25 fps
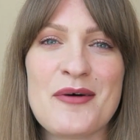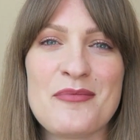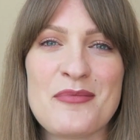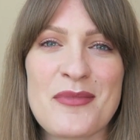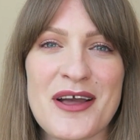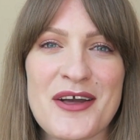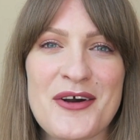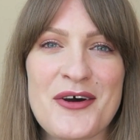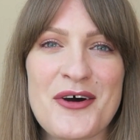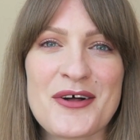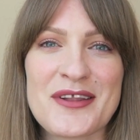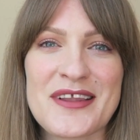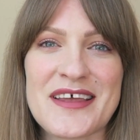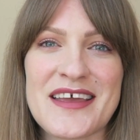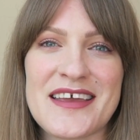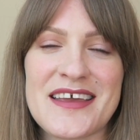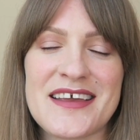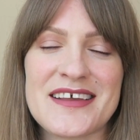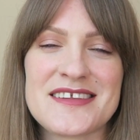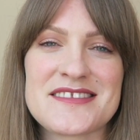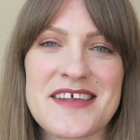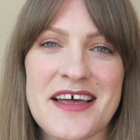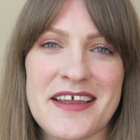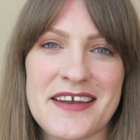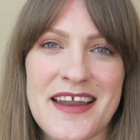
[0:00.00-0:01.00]
and my
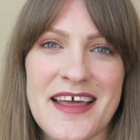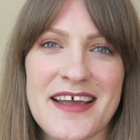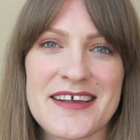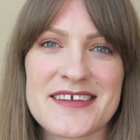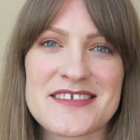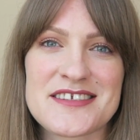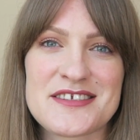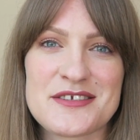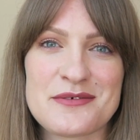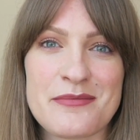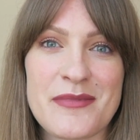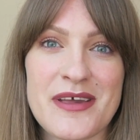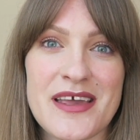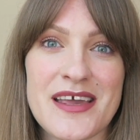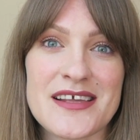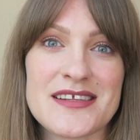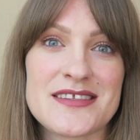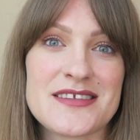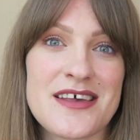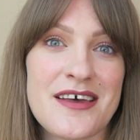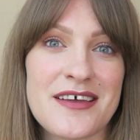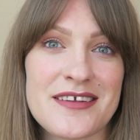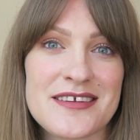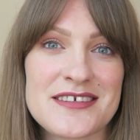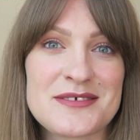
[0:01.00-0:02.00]
colleague sat next to me,
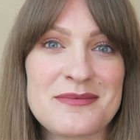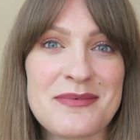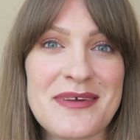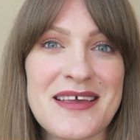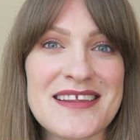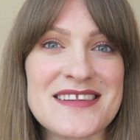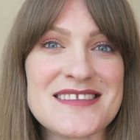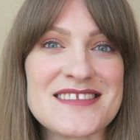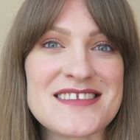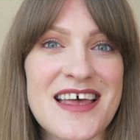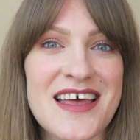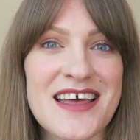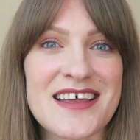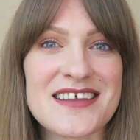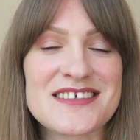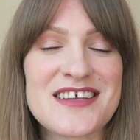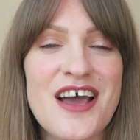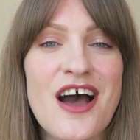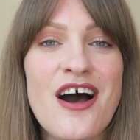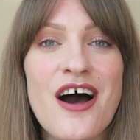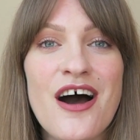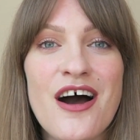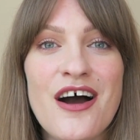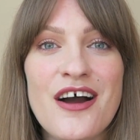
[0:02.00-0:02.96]
turned to me and said,